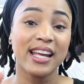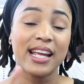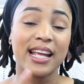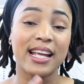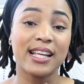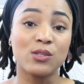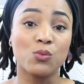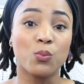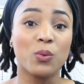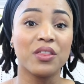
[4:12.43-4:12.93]

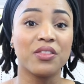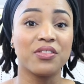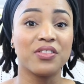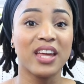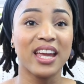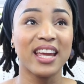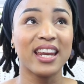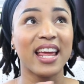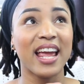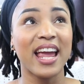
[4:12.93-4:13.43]
is
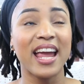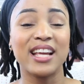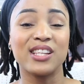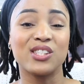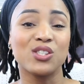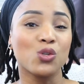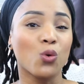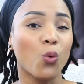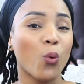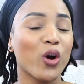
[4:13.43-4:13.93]
within a
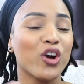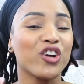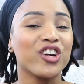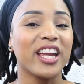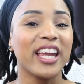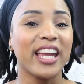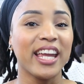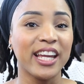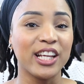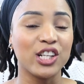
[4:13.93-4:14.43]

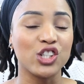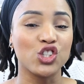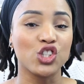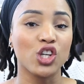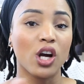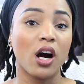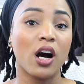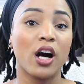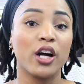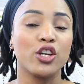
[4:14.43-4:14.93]
square
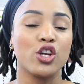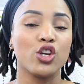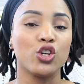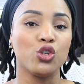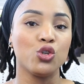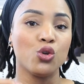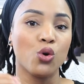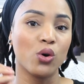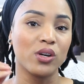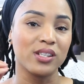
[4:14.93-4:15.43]
inch on
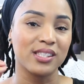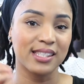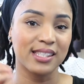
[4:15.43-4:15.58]
your